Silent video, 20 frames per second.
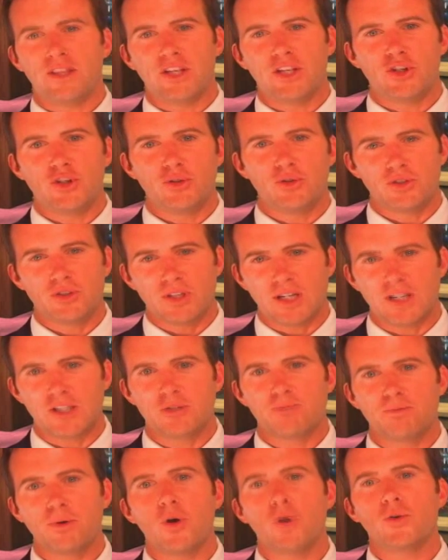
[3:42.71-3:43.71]
that you
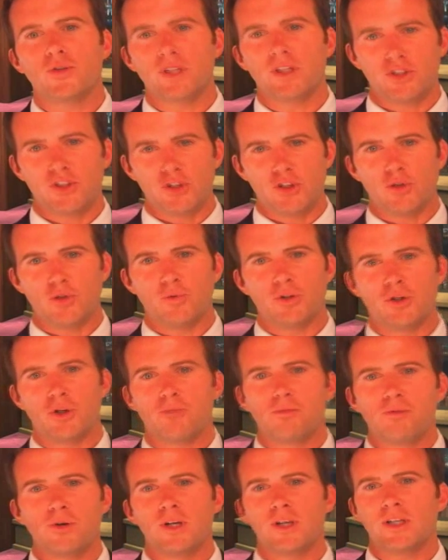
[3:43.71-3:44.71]
expose it to when you're
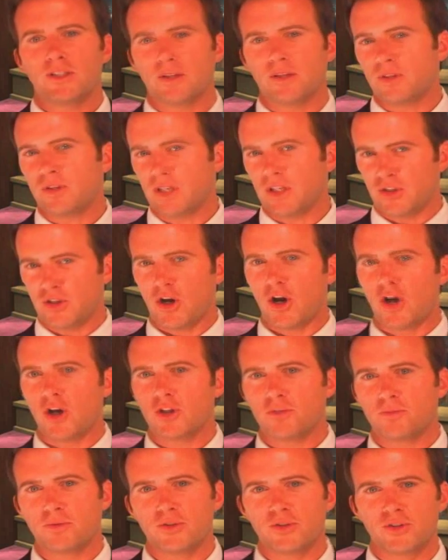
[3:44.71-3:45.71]
putting some of these
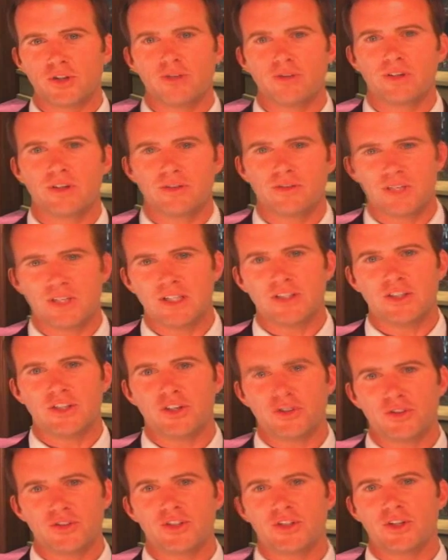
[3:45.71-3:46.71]
harsh preservatives into
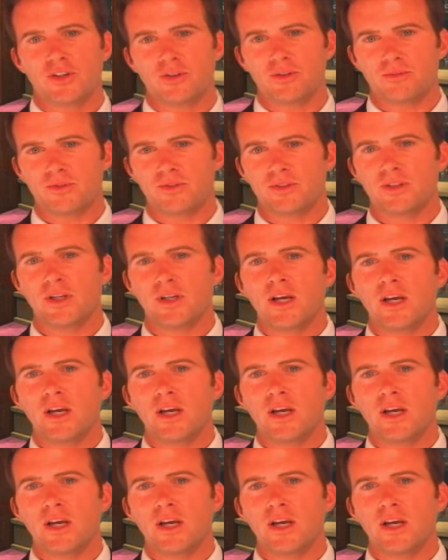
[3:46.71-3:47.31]
your serums.